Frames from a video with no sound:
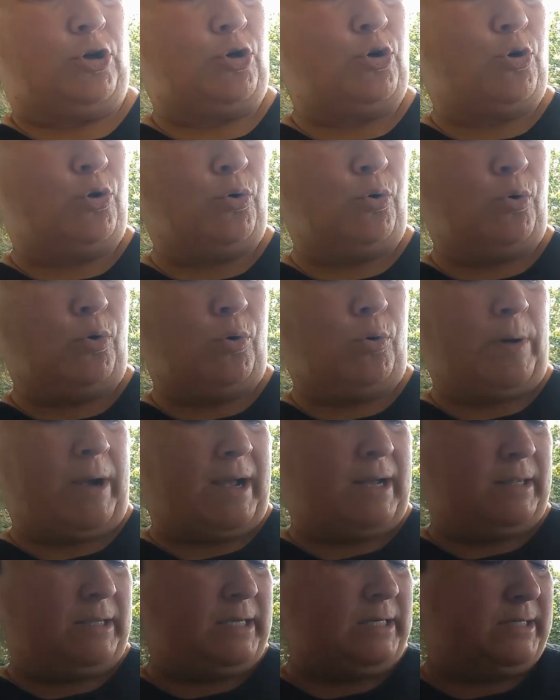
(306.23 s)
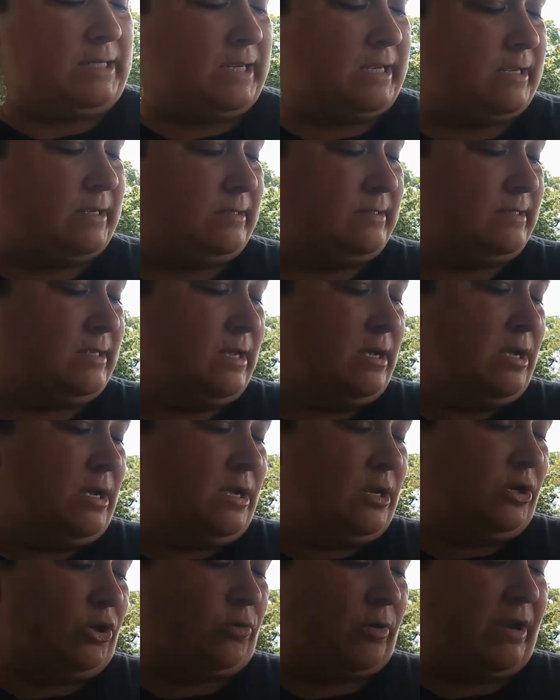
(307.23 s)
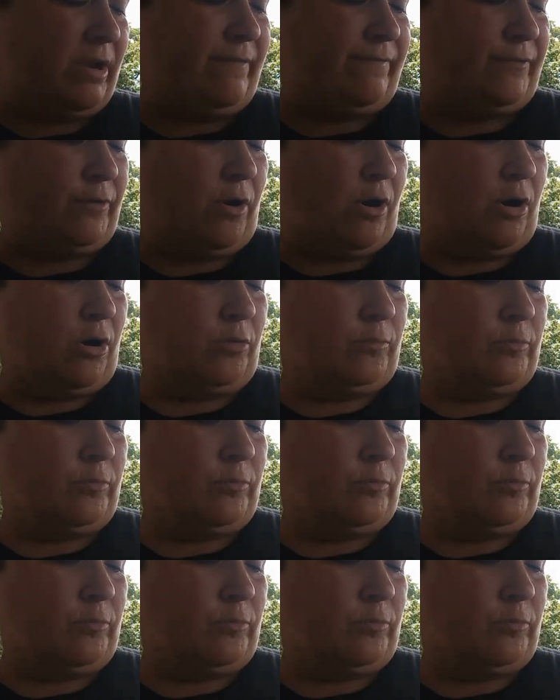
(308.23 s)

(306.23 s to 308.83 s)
cool LEDs. Great for all